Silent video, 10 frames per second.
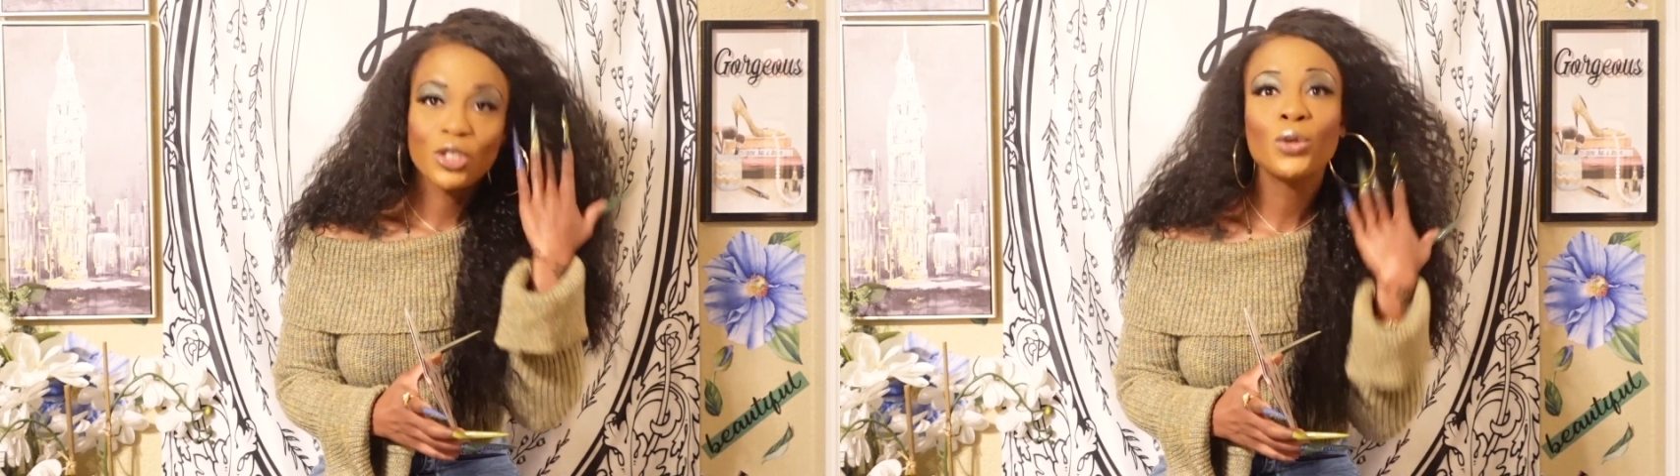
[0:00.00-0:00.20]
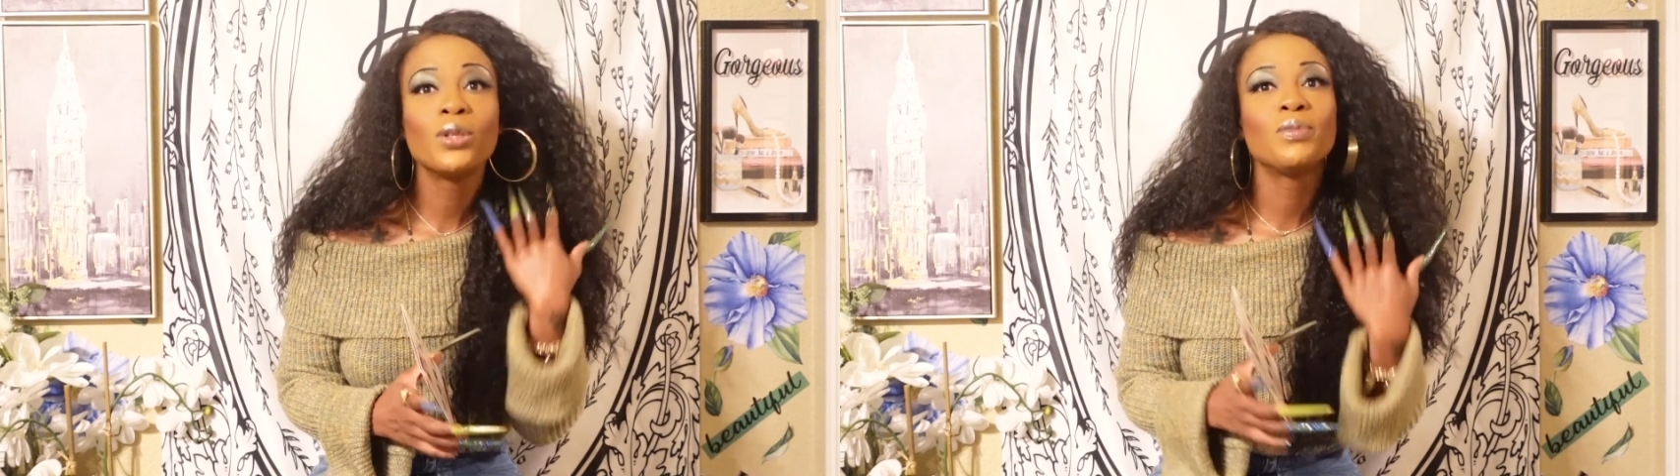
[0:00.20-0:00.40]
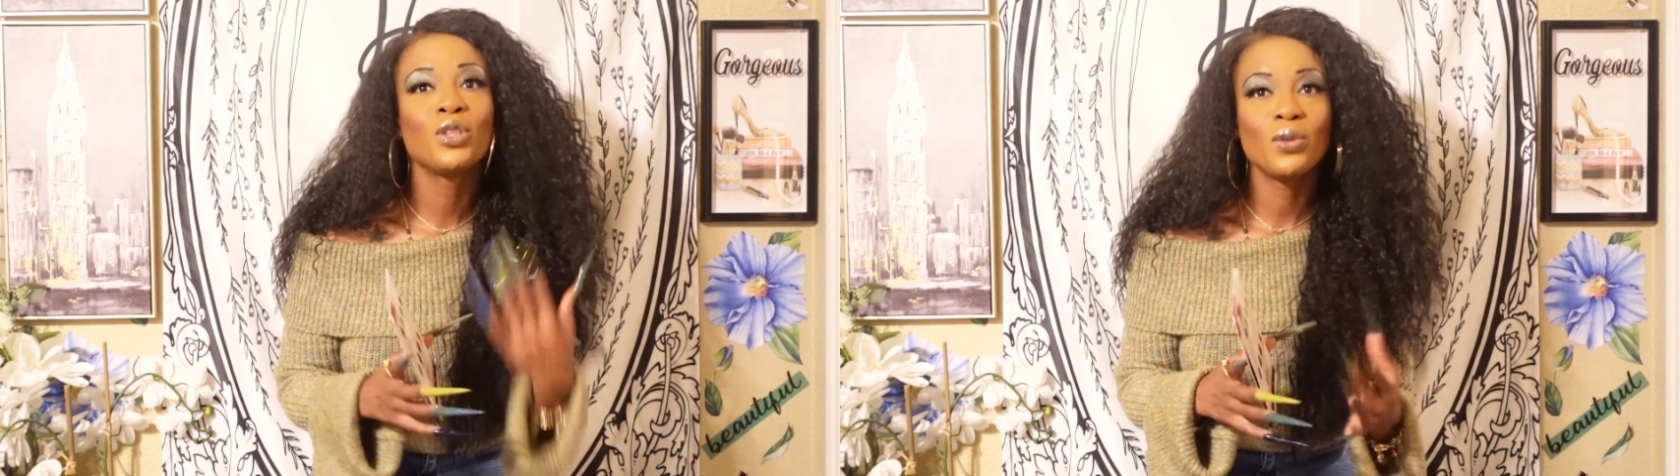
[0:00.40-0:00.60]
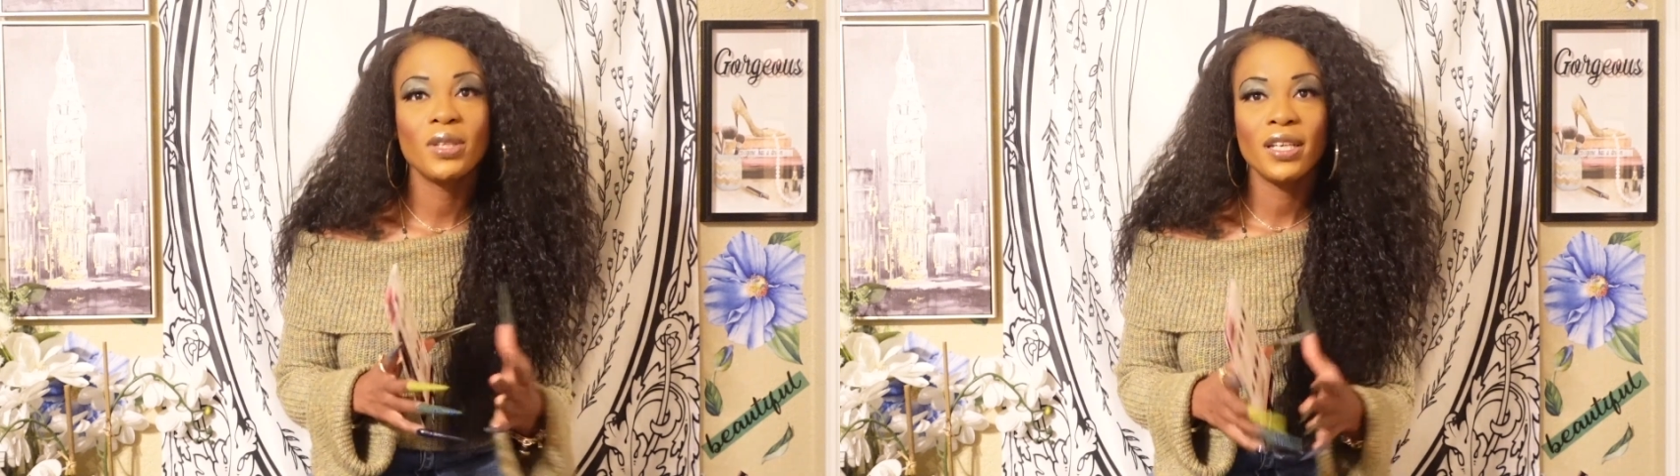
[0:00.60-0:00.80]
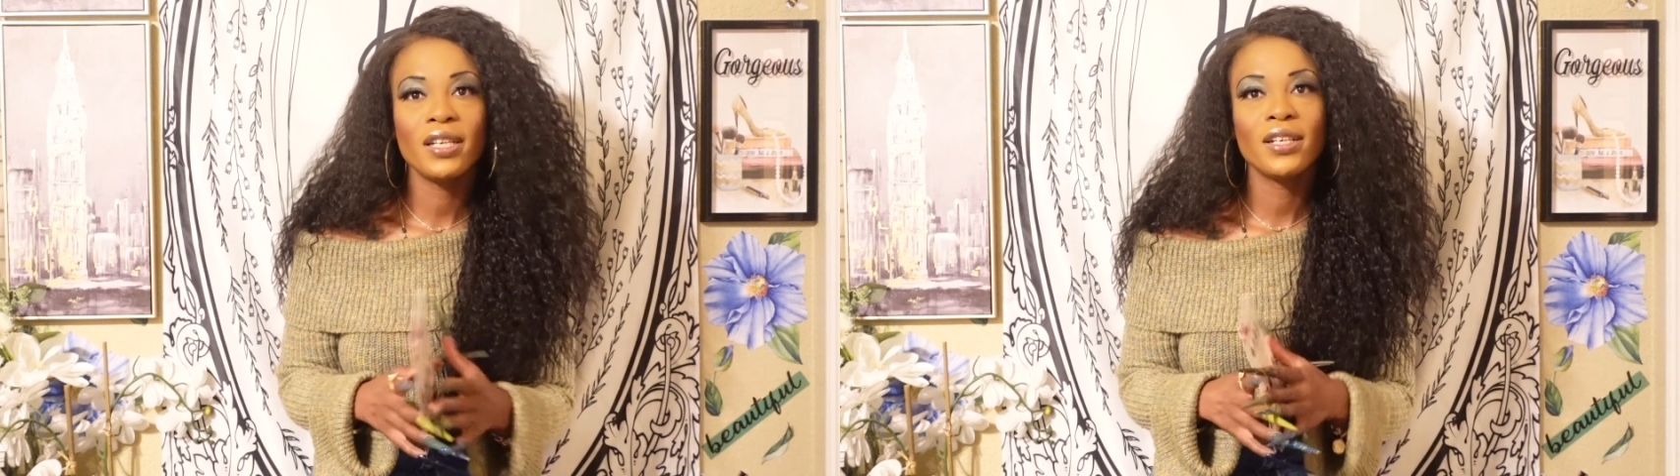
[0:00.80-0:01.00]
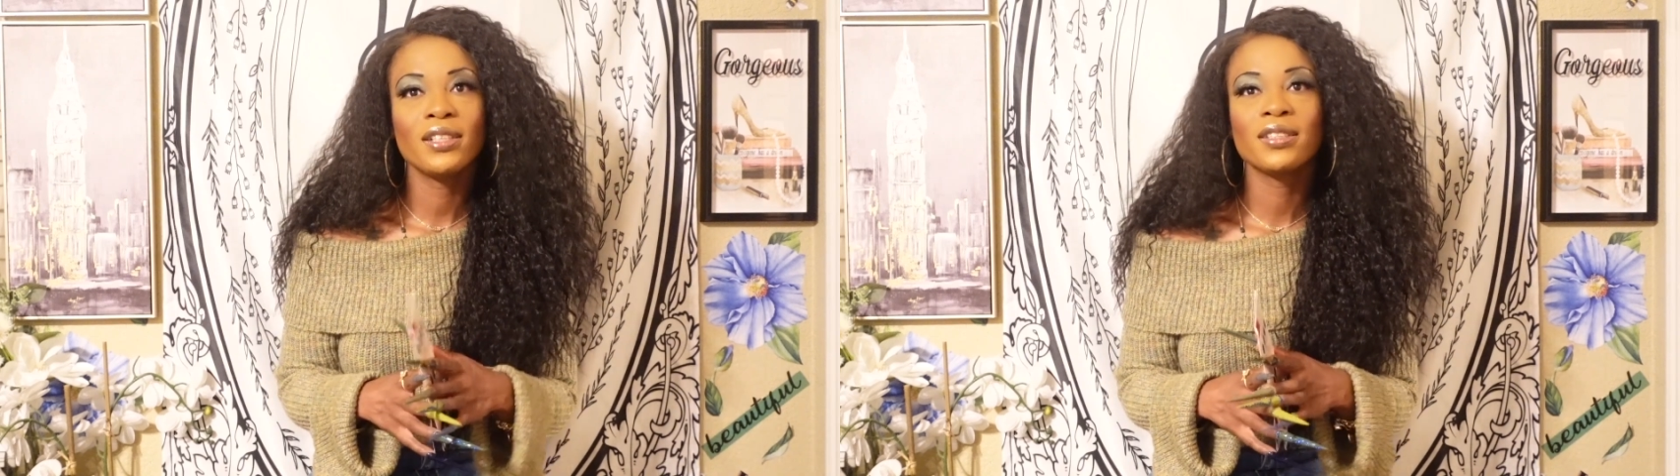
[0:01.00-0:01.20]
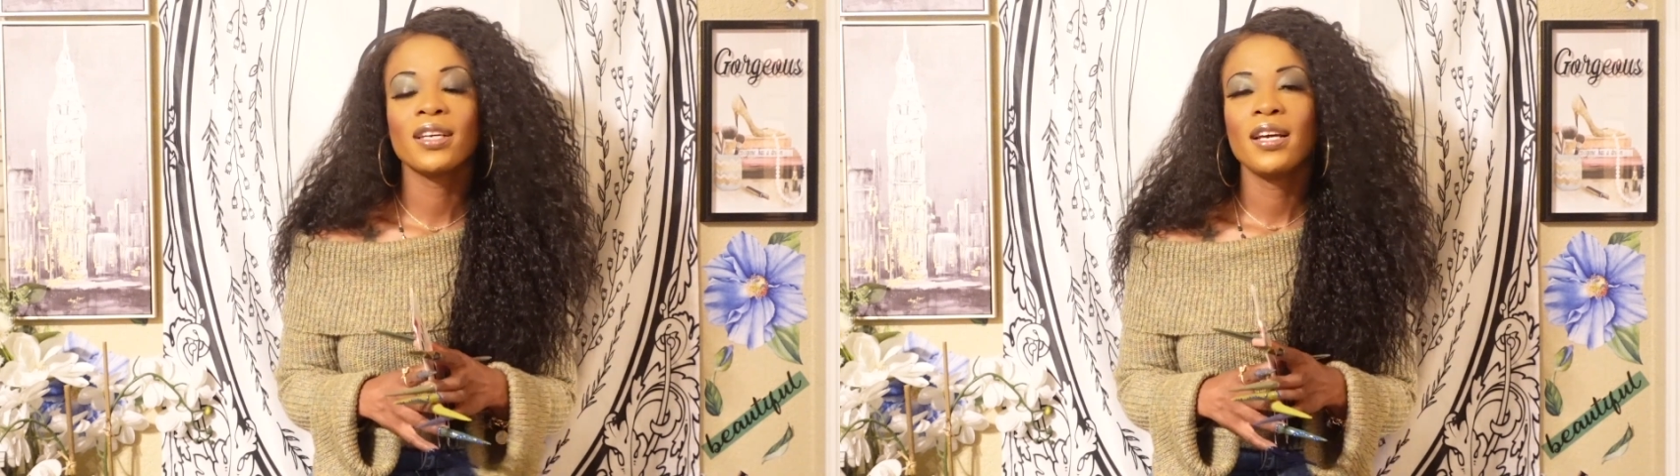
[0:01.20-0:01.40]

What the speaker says: them 2 years,